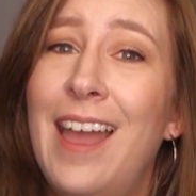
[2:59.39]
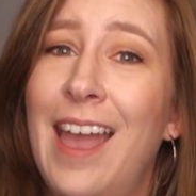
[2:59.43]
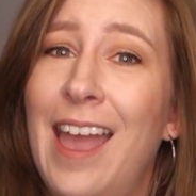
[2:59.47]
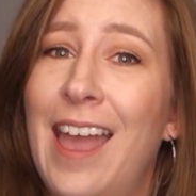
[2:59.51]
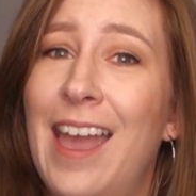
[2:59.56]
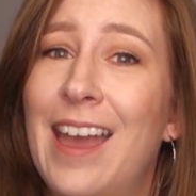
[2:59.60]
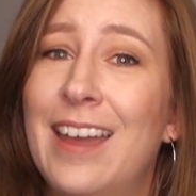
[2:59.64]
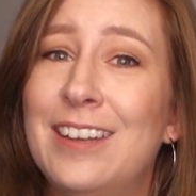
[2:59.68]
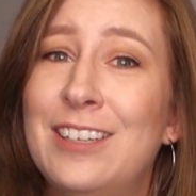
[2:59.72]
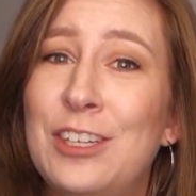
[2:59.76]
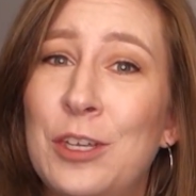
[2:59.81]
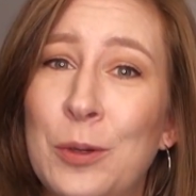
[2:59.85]

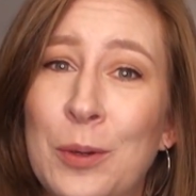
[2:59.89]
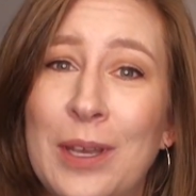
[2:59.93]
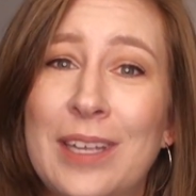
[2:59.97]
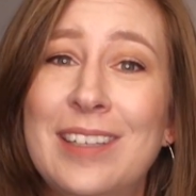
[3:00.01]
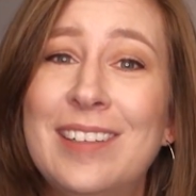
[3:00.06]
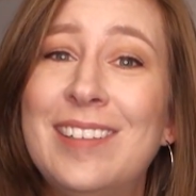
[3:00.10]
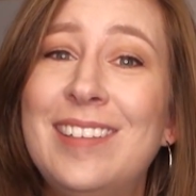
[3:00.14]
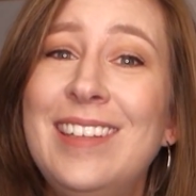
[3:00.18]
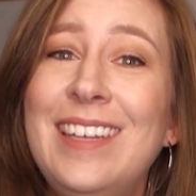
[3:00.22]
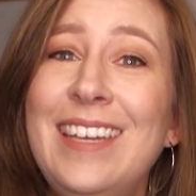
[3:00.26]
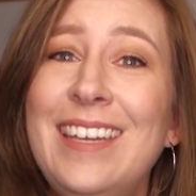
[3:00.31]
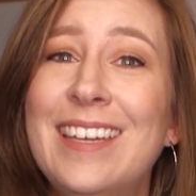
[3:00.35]
and you
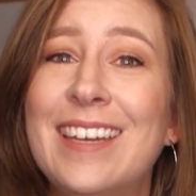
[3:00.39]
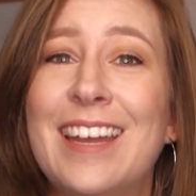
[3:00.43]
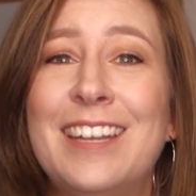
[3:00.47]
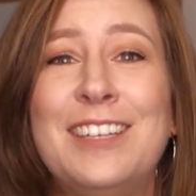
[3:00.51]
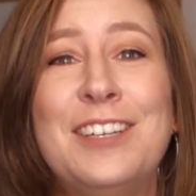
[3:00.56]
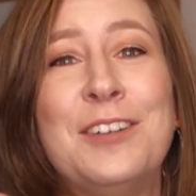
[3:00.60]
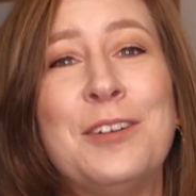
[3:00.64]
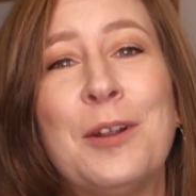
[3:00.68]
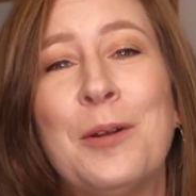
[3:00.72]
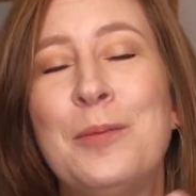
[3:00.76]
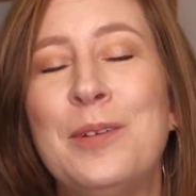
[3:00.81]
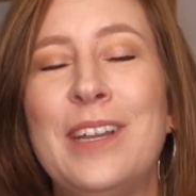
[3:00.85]
can see, and
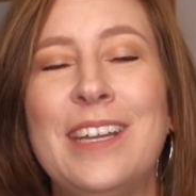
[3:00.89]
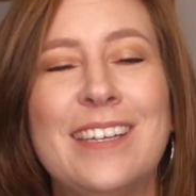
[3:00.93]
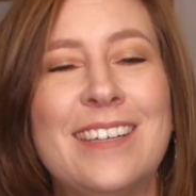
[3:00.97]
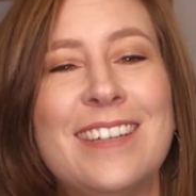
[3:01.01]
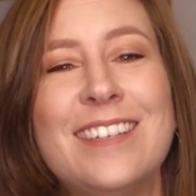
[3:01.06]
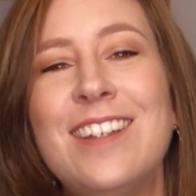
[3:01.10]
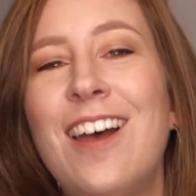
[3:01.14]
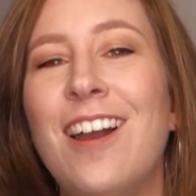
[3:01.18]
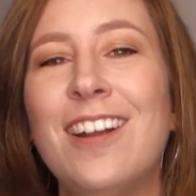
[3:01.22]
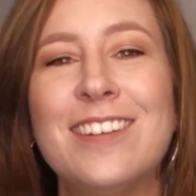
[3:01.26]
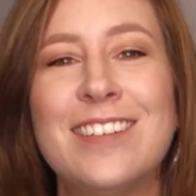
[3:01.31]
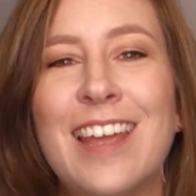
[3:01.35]
you don't need
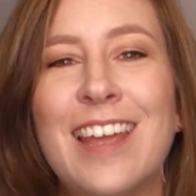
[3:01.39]
to talk